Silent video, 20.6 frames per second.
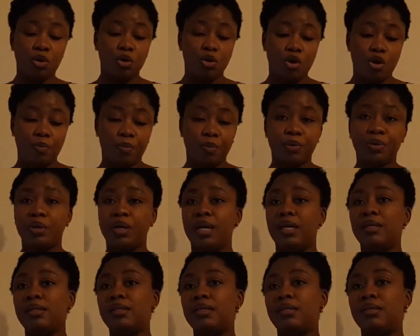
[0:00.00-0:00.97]

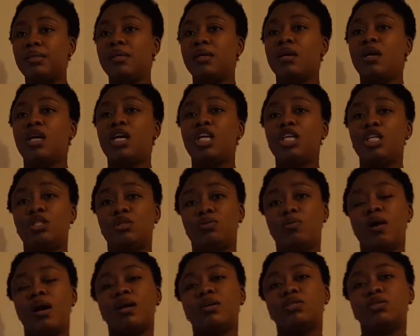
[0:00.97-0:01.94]
components into
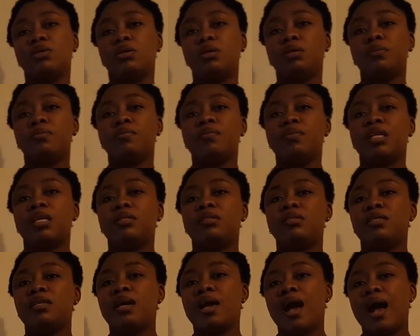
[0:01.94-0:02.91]
action.
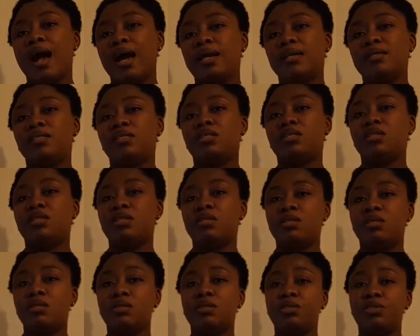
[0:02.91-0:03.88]
The
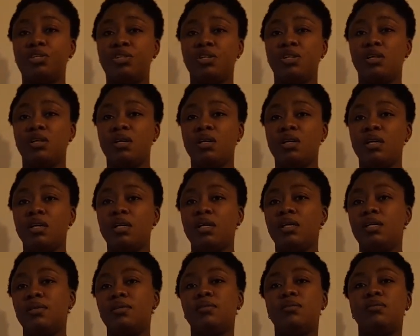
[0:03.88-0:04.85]
IgG
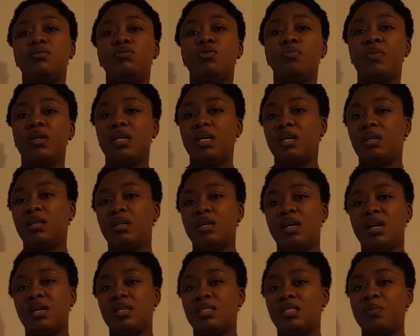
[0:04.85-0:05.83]
is dominantly
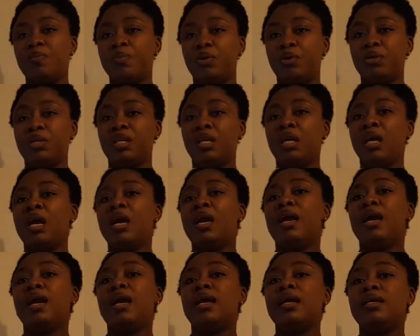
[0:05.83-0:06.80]
antibody
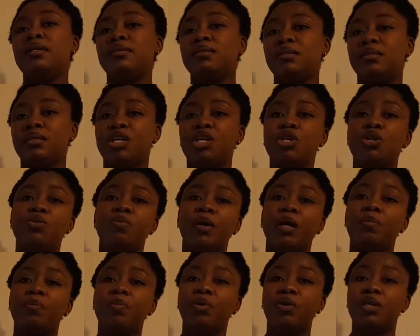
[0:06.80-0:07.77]
in the
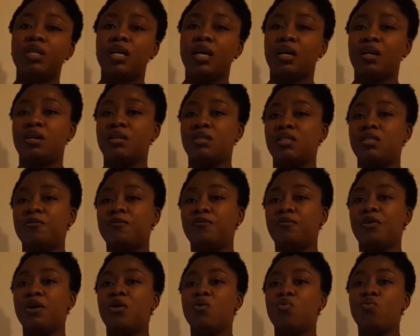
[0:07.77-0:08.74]
human body, accounting
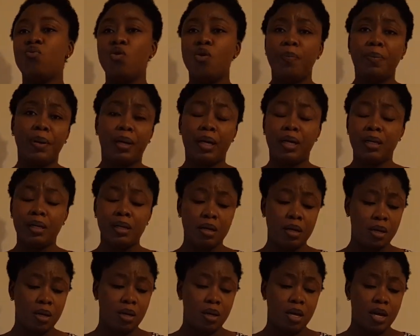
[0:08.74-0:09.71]
for a whopping
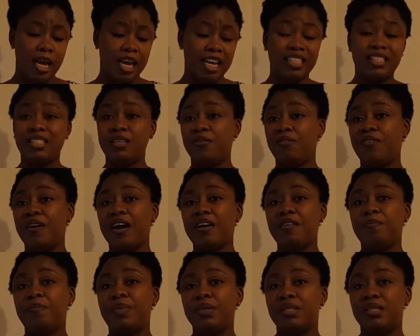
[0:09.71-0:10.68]

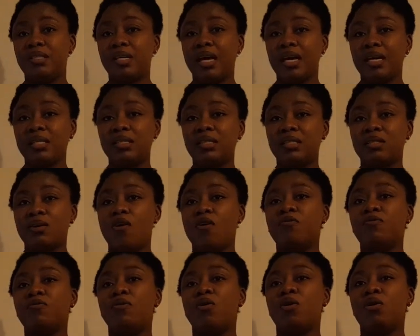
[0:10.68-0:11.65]
85%
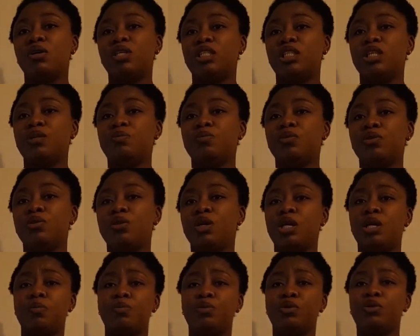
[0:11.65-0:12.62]
of all the
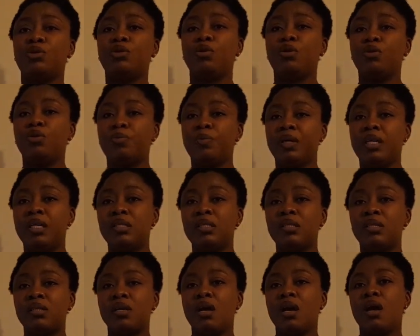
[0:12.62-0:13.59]

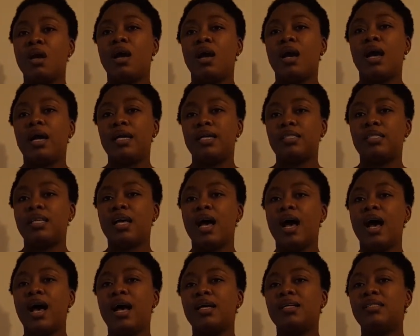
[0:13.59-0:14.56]
immunoglobulins. It
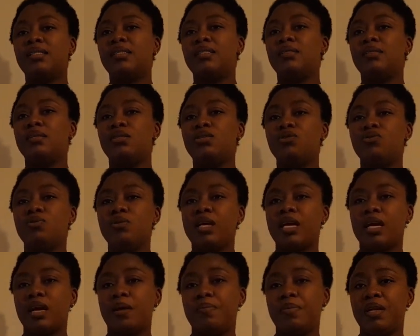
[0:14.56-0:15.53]
has the
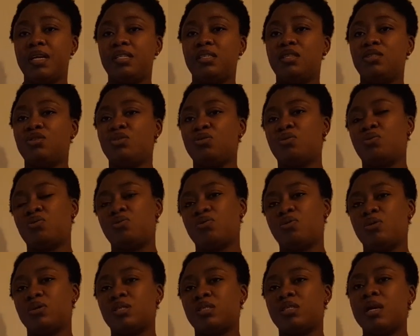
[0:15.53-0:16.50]
unique ability to
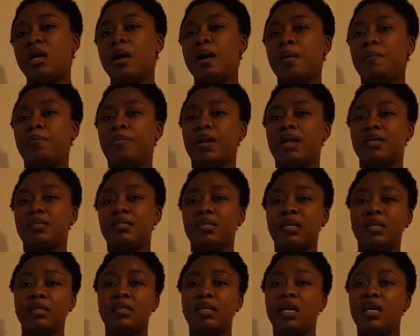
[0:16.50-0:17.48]
cross
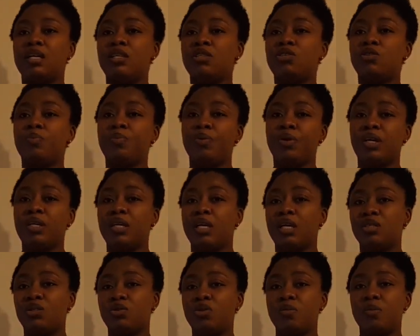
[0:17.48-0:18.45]
placenta into
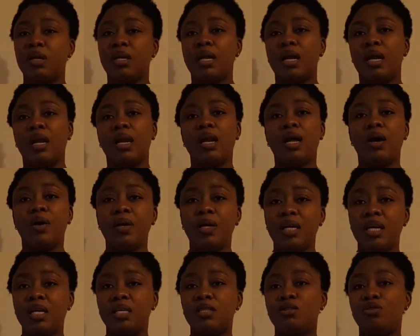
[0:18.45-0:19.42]
pregnant women, allowing
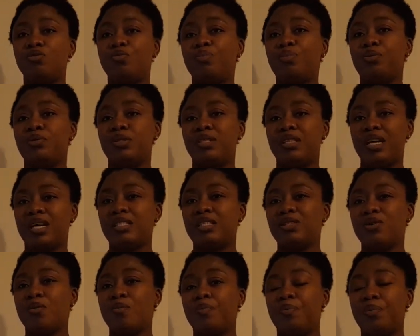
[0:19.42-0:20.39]
it to protect the
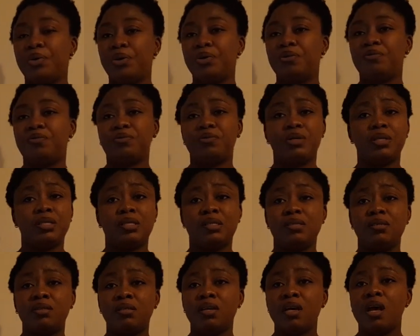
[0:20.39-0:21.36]
unborn
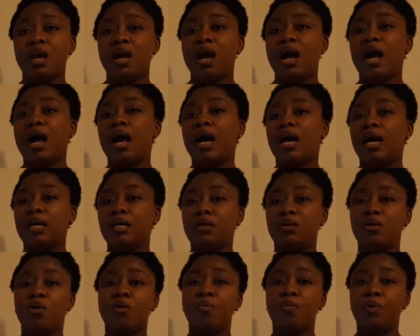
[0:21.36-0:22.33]
fetus and
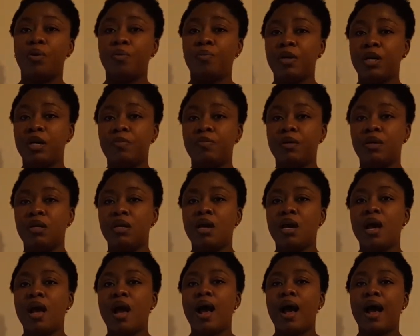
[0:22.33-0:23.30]
unborn baby.
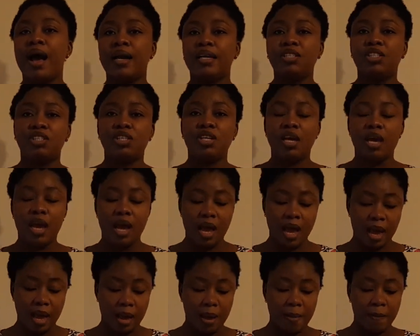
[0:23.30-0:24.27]

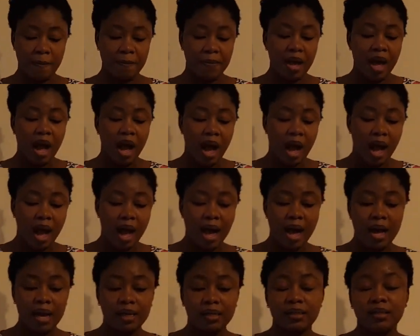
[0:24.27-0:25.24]
IgM
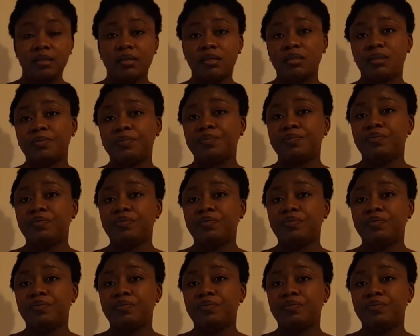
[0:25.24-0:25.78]
has